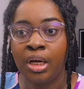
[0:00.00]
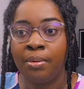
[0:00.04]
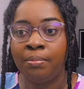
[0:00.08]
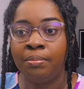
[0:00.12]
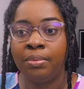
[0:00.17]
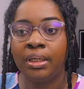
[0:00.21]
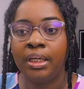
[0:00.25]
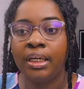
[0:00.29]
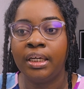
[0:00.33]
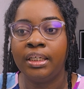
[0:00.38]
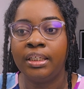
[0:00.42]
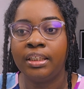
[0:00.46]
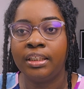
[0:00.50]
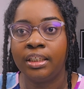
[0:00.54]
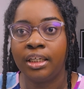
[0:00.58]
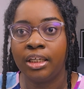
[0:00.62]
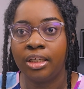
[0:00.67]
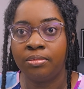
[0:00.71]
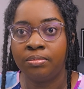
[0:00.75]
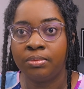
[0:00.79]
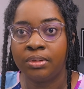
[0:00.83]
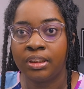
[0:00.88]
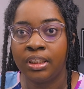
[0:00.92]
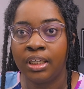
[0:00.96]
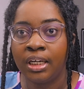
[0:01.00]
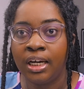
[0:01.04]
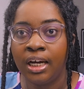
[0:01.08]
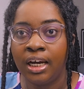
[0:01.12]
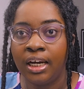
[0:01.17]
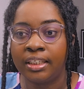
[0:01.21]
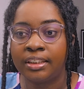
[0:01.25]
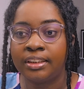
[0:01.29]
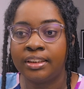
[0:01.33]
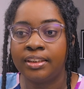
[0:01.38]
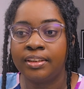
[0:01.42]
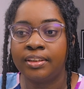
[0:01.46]
playing games,
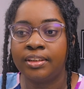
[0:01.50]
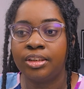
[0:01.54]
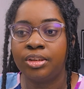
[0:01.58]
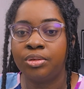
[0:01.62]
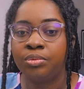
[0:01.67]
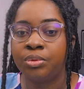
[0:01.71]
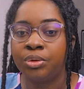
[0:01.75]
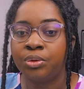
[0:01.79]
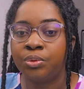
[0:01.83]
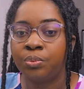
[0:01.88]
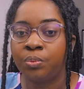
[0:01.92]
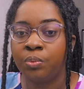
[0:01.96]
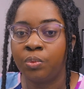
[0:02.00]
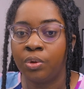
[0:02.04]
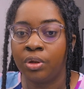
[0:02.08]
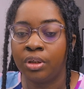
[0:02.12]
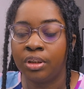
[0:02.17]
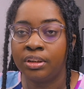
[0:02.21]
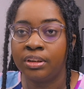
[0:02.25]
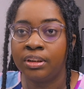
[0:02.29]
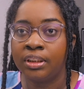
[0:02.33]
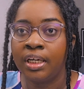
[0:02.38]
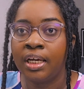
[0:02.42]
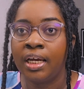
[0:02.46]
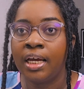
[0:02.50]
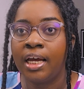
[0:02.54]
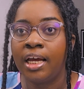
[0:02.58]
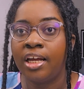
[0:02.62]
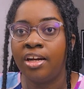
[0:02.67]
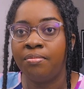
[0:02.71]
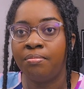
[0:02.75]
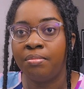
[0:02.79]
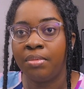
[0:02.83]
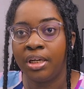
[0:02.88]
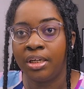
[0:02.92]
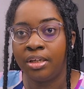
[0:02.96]
assisting with works,
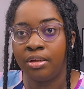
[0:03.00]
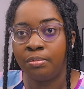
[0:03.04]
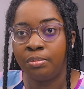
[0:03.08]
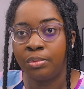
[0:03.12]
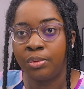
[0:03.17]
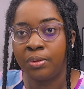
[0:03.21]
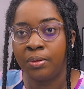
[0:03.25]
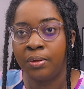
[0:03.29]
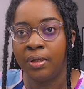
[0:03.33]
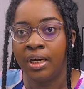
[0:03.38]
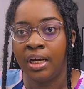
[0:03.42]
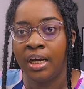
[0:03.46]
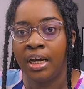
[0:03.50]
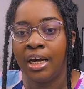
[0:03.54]
and many more.